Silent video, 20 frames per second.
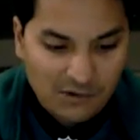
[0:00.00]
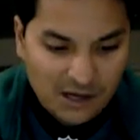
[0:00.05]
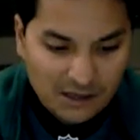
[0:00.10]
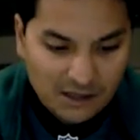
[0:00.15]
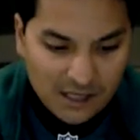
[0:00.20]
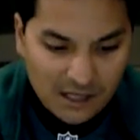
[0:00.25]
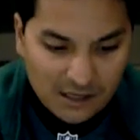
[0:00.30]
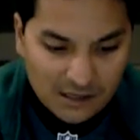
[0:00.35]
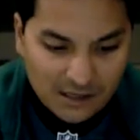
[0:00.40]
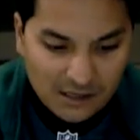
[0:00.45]

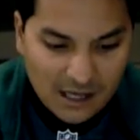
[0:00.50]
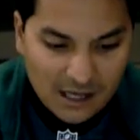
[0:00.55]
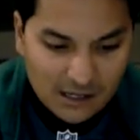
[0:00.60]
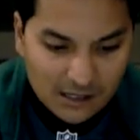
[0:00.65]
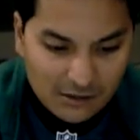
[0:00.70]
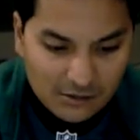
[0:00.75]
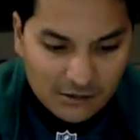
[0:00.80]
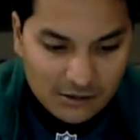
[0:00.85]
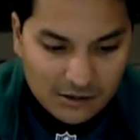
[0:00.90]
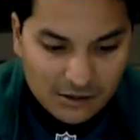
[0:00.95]
Brent Selleck's
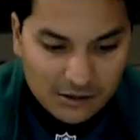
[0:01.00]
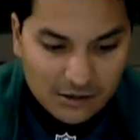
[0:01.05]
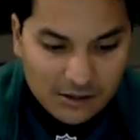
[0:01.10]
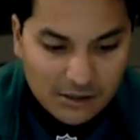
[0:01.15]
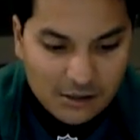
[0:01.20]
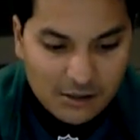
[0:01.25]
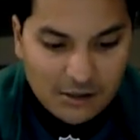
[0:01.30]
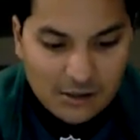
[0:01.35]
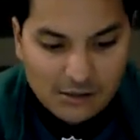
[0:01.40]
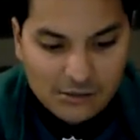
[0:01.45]
got close
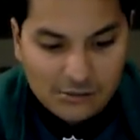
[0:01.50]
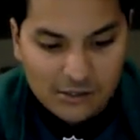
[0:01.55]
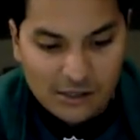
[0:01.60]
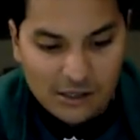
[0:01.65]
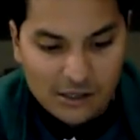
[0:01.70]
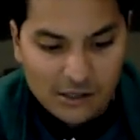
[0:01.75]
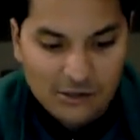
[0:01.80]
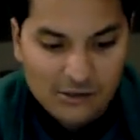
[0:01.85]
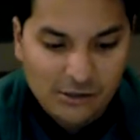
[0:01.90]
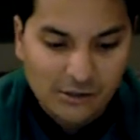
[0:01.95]
to
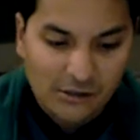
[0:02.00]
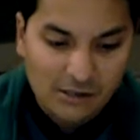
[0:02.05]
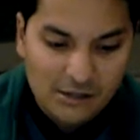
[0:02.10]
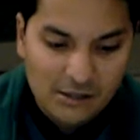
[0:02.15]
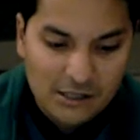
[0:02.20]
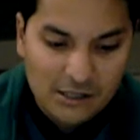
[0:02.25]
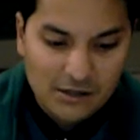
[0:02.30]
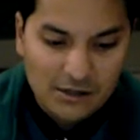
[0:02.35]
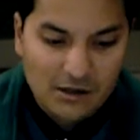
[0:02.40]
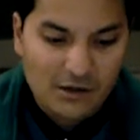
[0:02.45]

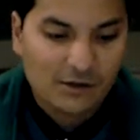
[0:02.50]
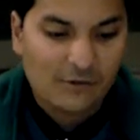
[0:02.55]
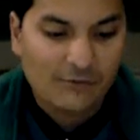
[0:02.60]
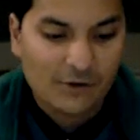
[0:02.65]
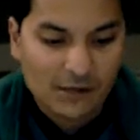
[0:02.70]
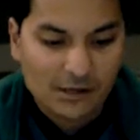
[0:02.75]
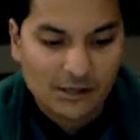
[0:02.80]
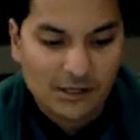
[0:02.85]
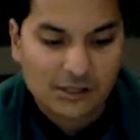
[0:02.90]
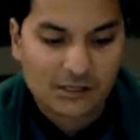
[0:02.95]
330 yards,
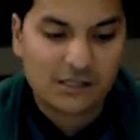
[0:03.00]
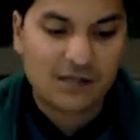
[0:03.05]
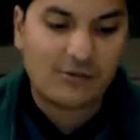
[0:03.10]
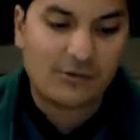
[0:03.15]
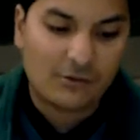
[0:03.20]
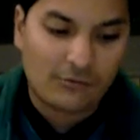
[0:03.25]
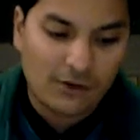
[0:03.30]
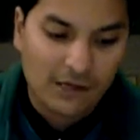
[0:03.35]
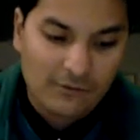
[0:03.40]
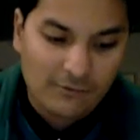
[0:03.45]
1
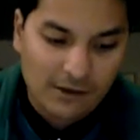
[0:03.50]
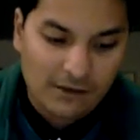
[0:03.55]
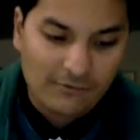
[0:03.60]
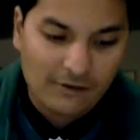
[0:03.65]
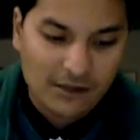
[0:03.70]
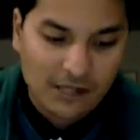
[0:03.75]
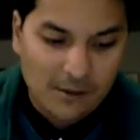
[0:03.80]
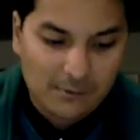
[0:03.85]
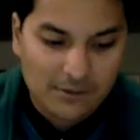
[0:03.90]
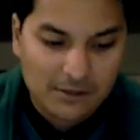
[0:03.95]
touchdown with
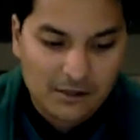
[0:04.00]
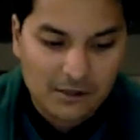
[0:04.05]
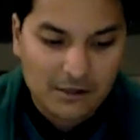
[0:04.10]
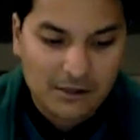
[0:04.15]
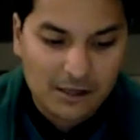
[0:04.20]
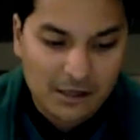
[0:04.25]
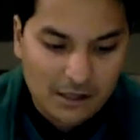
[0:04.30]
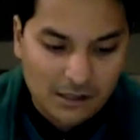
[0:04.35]
21 receptions.